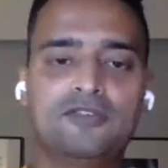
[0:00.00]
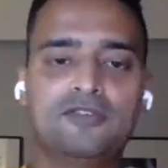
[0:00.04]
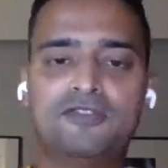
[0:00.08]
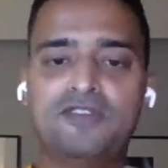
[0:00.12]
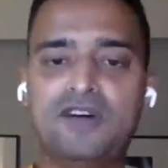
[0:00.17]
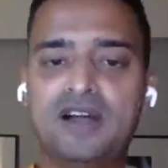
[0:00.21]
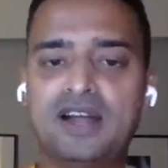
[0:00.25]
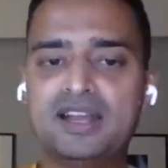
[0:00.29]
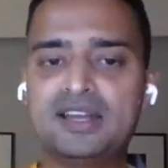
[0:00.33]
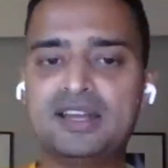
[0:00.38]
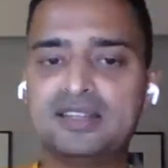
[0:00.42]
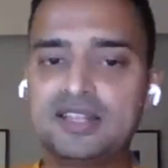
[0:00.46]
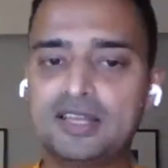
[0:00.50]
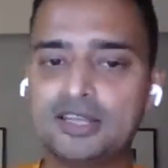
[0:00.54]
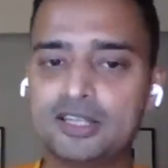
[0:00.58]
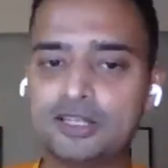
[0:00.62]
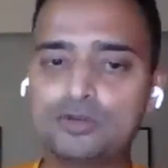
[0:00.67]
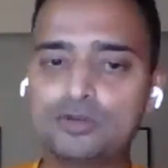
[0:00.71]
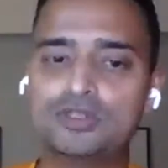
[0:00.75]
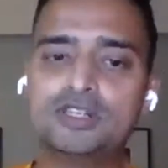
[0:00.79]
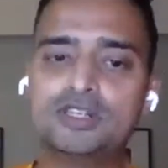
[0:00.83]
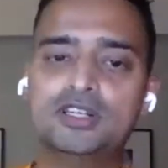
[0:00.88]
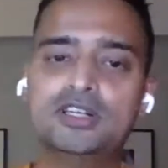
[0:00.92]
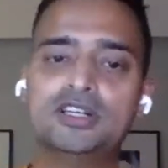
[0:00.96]
find their
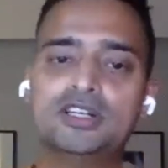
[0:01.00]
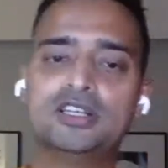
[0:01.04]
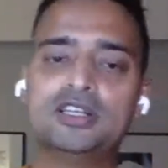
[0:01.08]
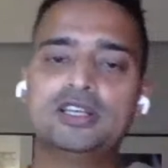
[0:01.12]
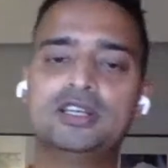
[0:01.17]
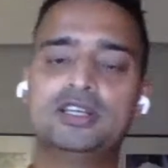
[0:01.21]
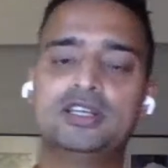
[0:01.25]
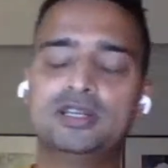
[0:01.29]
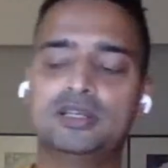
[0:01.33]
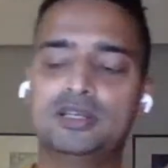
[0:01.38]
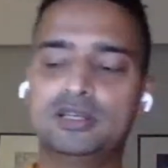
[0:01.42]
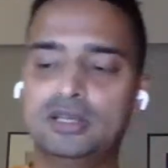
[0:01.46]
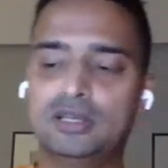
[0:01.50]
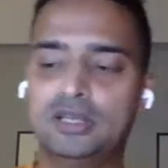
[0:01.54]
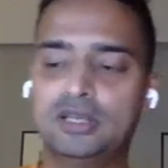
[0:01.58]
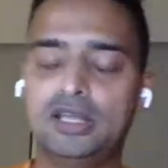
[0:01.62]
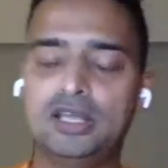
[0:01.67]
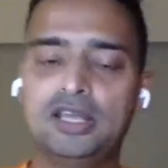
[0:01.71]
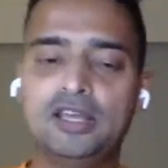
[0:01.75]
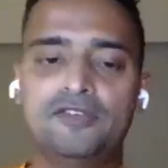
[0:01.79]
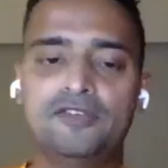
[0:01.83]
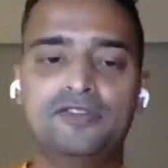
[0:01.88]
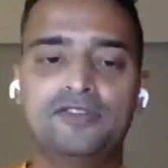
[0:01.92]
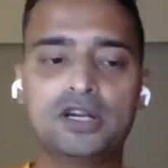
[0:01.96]
utility,
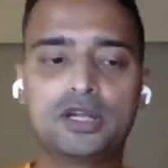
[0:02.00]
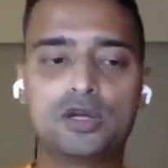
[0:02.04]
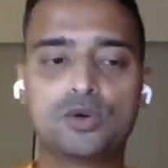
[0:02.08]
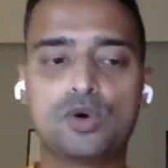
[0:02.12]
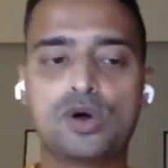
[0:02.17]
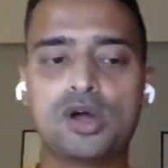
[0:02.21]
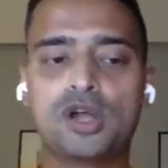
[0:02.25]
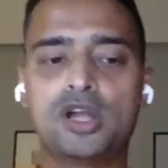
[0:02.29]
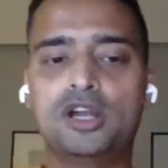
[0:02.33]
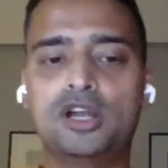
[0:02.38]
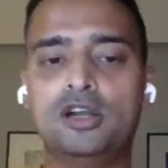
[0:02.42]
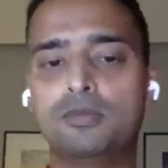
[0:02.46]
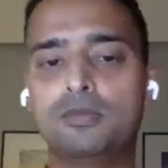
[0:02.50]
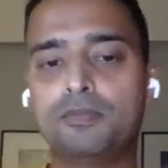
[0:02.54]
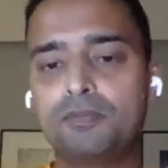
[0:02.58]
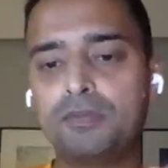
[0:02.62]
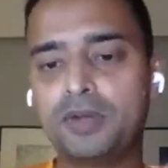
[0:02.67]
if required,